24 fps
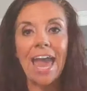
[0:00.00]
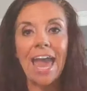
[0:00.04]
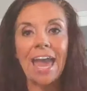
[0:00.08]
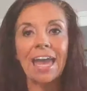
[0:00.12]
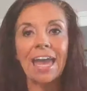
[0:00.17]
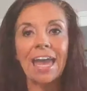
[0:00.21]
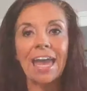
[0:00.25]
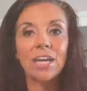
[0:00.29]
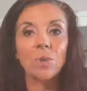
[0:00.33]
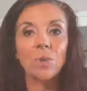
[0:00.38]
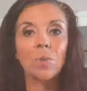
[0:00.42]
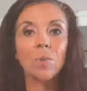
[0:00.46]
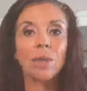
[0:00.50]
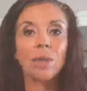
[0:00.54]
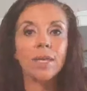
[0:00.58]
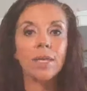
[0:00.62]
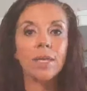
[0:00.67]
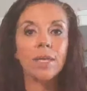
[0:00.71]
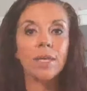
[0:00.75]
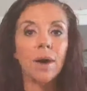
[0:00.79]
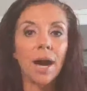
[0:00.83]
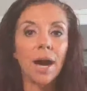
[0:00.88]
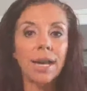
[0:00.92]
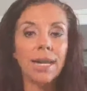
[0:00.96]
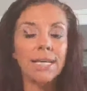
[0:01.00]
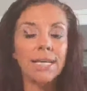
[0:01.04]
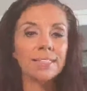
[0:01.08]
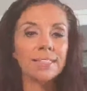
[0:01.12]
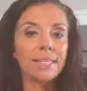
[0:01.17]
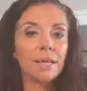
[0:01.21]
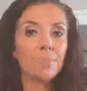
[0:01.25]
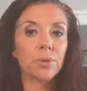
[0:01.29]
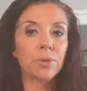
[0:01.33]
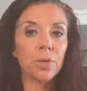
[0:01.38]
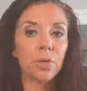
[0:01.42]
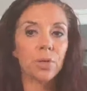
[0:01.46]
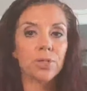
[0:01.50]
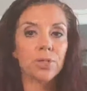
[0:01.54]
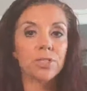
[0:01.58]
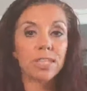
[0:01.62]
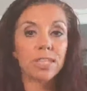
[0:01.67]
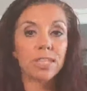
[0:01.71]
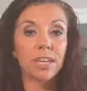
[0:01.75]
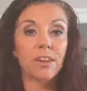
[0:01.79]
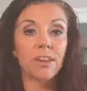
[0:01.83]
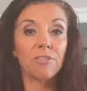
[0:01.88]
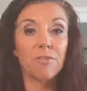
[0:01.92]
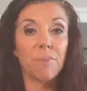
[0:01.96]
And when the body isn't
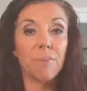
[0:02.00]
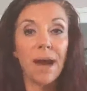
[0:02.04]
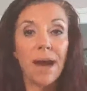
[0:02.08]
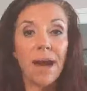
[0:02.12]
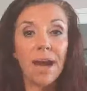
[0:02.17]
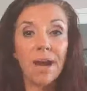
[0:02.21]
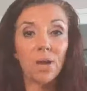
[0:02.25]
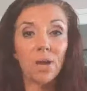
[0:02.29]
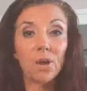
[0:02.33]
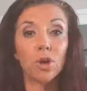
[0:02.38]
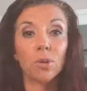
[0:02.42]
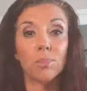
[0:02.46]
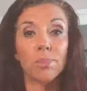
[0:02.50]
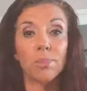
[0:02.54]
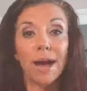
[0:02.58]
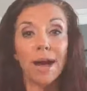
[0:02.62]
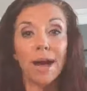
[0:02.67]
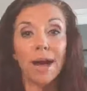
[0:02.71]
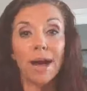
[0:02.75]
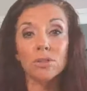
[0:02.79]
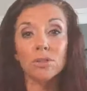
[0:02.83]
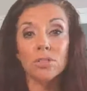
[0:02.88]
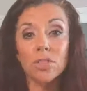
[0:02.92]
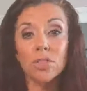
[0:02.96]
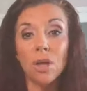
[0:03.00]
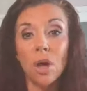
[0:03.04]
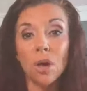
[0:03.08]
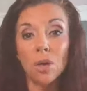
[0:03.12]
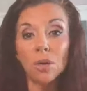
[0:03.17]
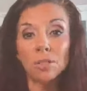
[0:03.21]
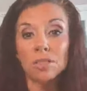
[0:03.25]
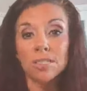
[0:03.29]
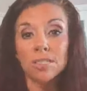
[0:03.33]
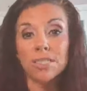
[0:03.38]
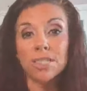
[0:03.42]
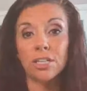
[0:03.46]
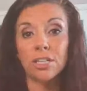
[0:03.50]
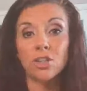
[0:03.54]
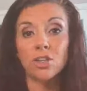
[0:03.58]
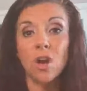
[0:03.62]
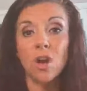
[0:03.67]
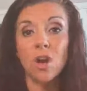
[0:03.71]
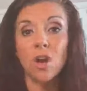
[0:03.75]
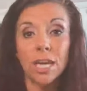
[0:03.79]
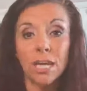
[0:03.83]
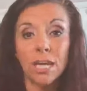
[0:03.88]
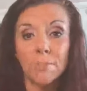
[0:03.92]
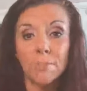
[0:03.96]
producing enough bile or bile salts, then you're
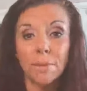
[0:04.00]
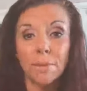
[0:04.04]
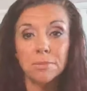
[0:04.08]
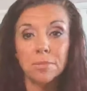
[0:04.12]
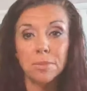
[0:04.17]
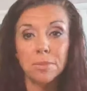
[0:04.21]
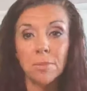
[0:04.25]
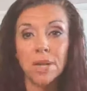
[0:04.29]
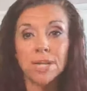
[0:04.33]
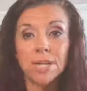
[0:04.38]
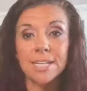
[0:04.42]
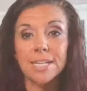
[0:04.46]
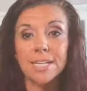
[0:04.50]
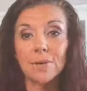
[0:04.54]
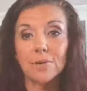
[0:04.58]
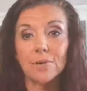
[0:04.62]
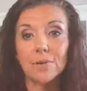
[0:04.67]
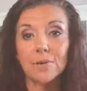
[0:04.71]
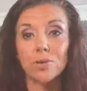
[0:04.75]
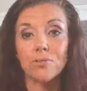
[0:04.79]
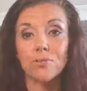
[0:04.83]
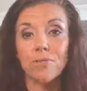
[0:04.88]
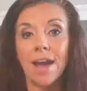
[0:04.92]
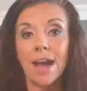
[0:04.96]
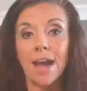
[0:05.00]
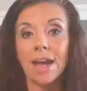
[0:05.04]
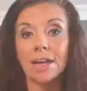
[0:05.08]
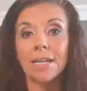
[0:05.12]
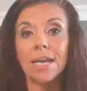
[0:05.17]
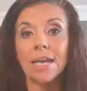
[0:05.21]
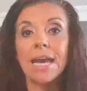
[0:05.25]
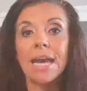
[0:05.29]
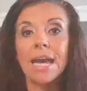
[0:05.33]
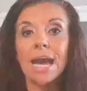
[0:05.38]
not going to be able to break down your fat.